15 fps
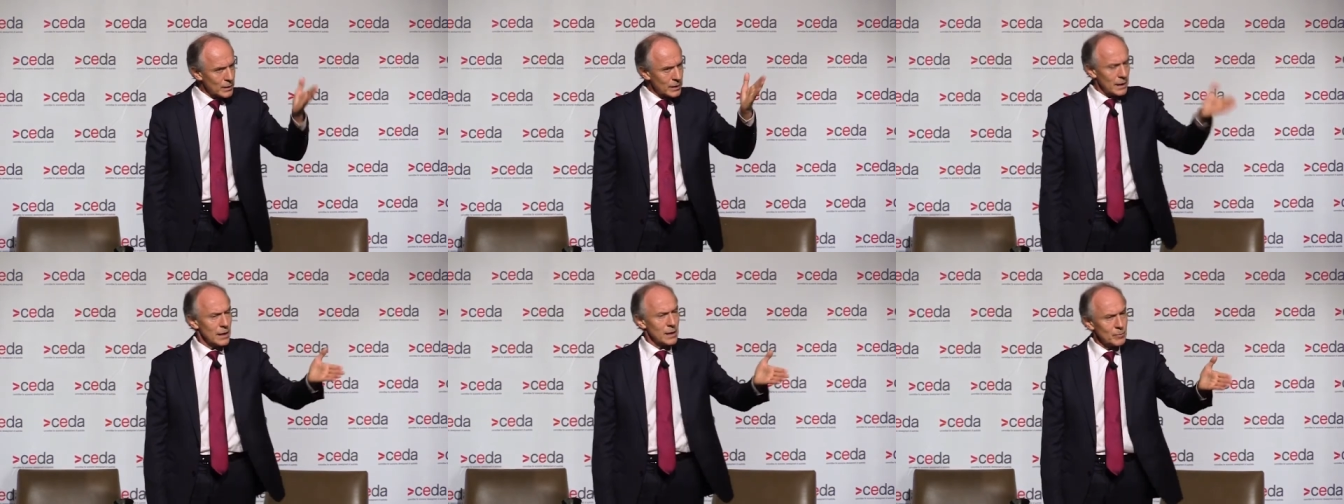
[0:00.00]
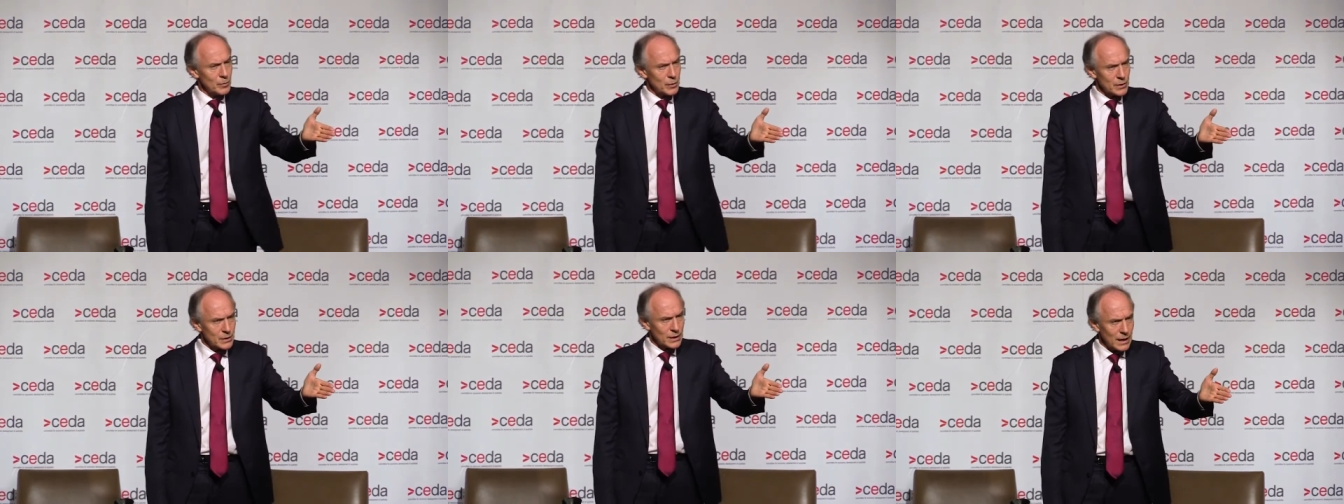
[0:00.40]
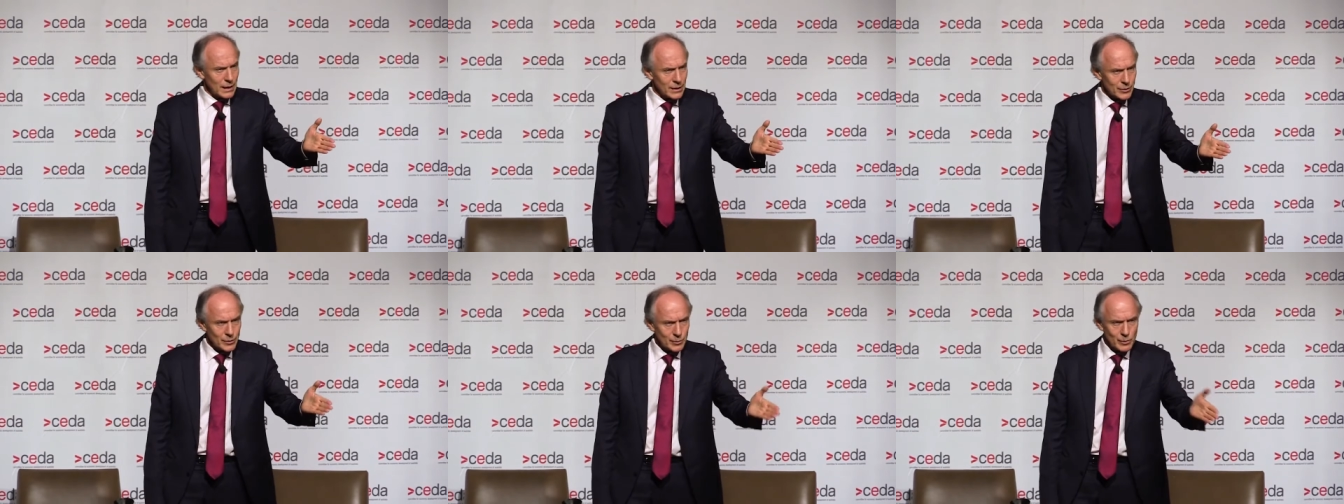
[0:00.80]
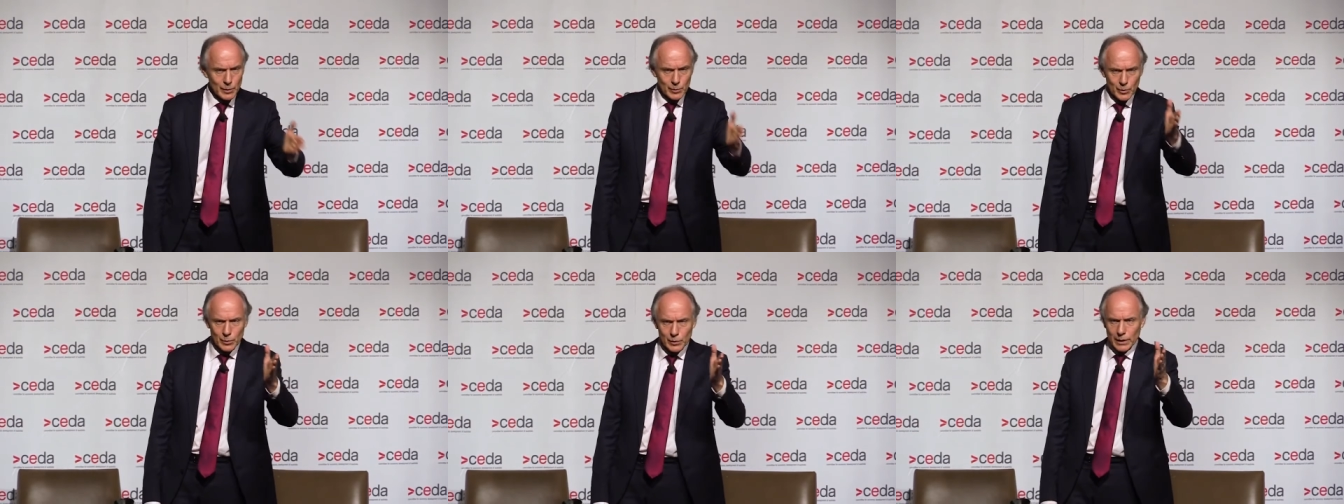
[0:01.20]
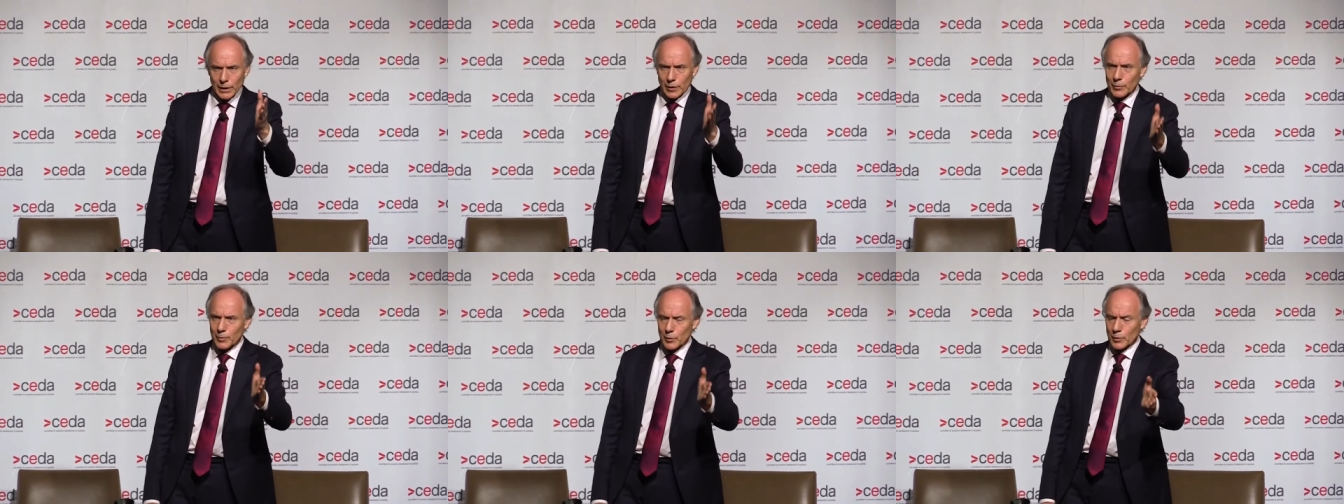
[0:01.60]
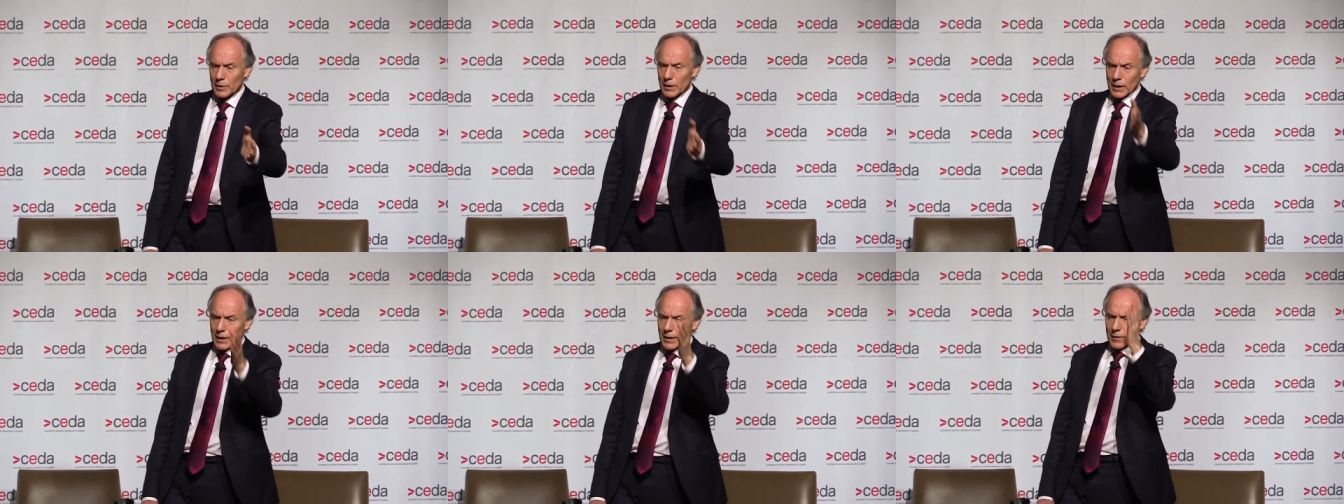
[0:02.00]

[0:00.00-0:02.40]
We can't put a target that we will export